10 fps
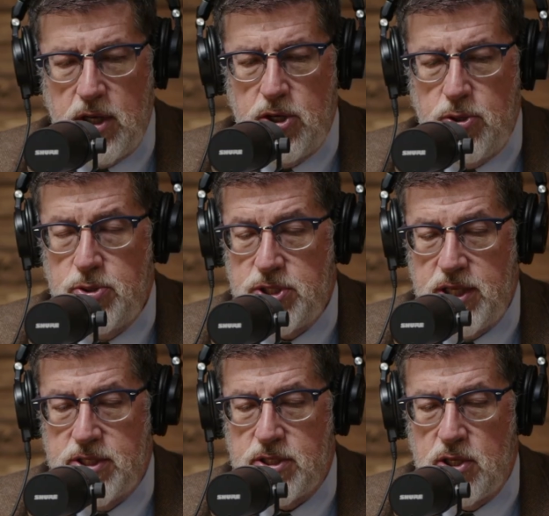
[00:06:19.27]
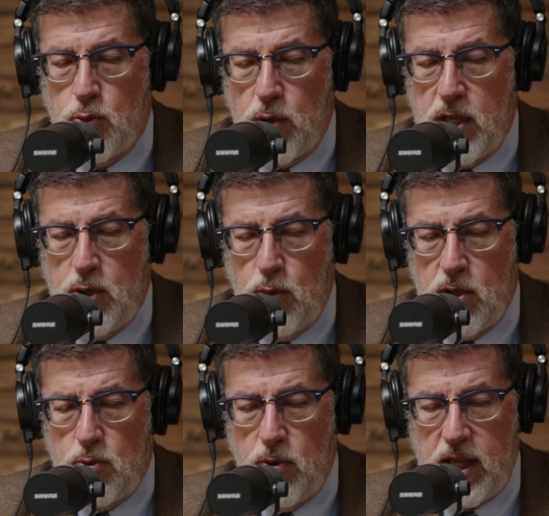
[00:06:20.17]
in due season we
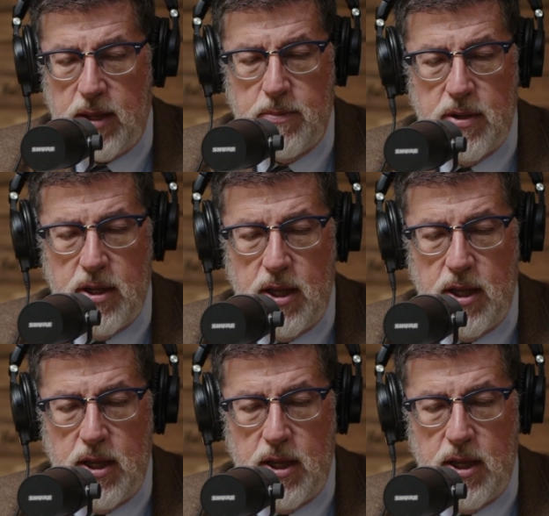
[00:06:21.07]
will reap